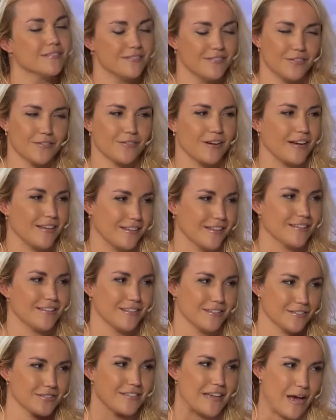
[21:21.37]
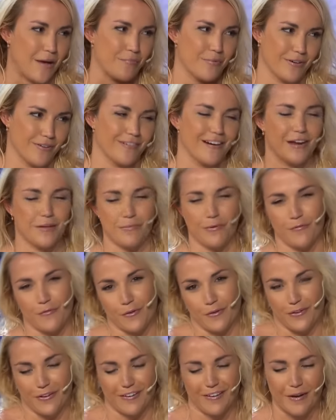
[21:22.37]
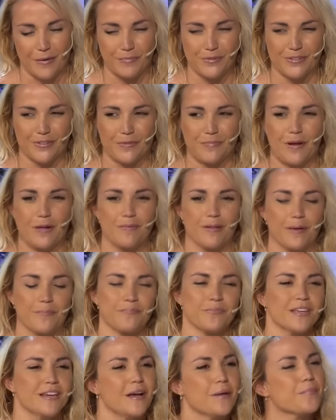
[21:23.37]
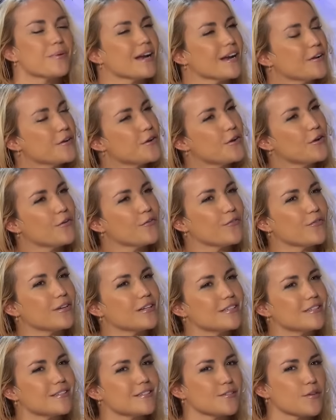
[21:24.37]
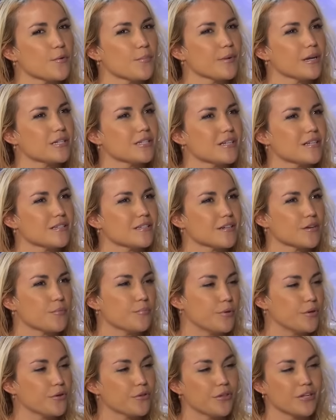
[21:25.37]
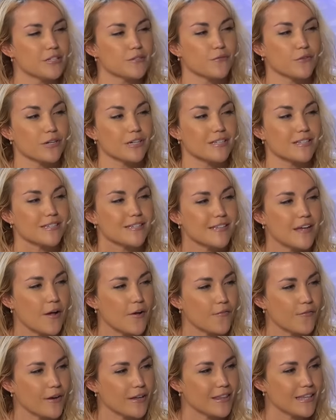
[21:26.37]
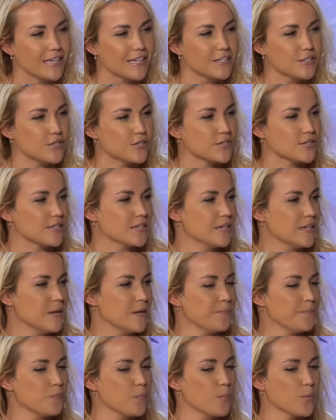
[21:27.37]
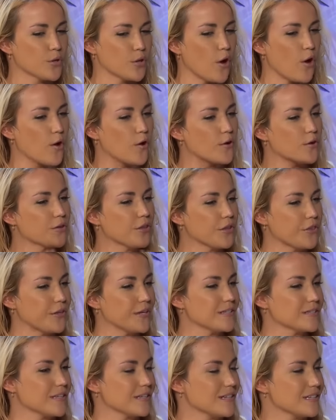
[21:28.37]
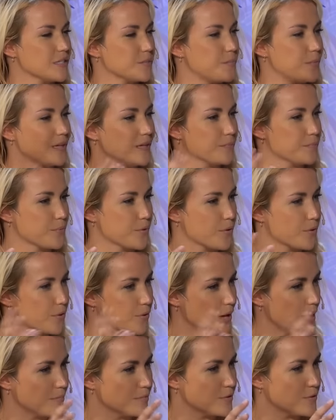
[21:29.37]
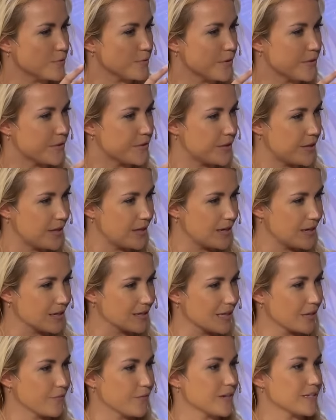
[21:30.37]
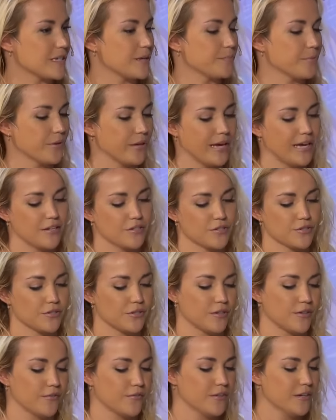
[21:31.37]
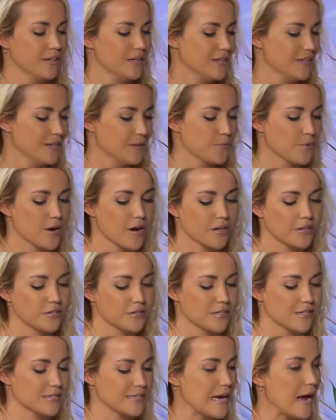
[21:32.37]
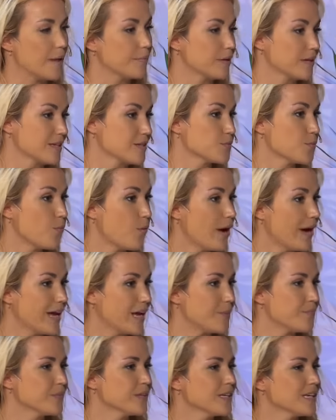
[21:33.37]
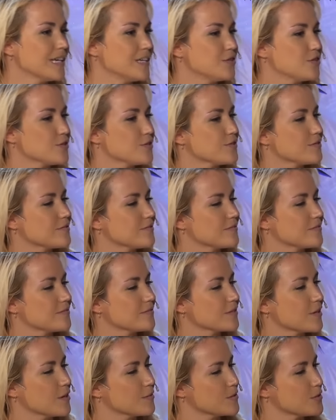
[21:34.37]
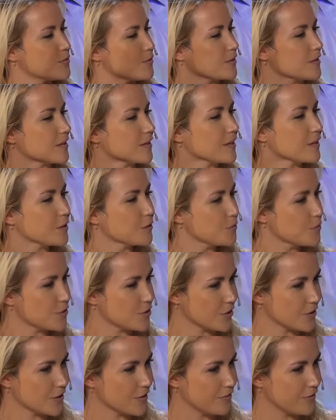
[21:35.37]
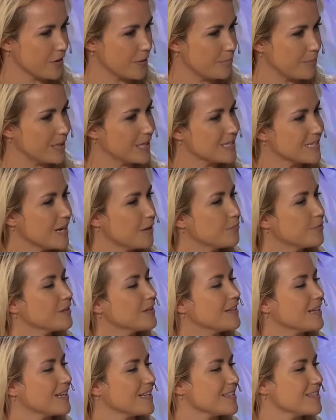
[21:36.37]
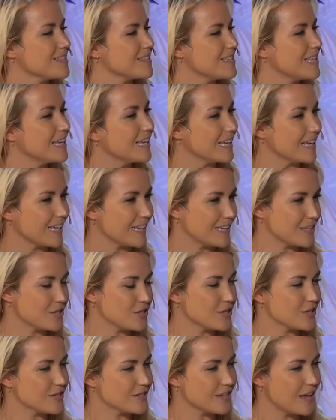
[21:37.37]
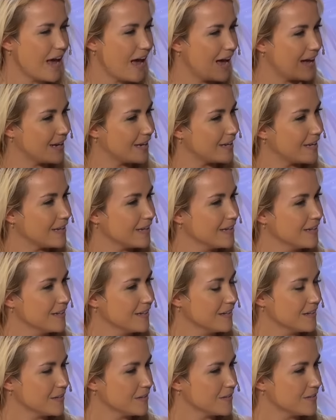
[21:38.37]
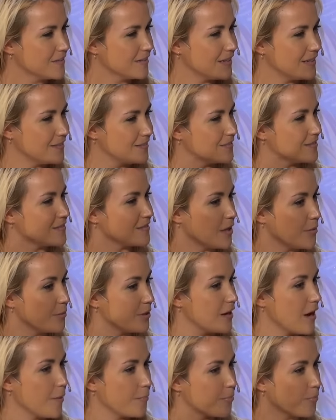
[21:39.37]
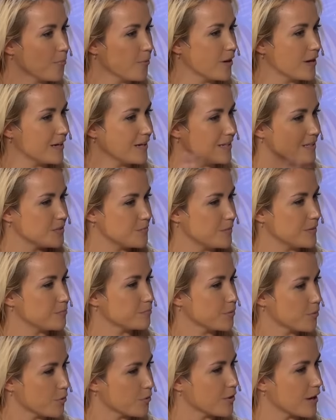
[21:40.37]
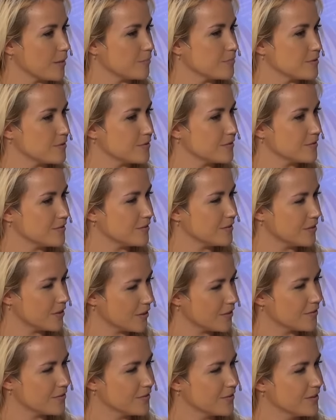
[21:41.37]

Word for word: You're right. That things happen already before they're up to the public. But I don't know if it's so much as the computer thinks for itself. I think it just, with all the things that it's been programmed to think, like for mm-hmm. example, the answer of what color is this tablet? It's white. It just comes to a conclusion of it. But it's not really that it's thinking. Mm. It's just adding and summing up what it's been programmed. I know what you're saying. You know?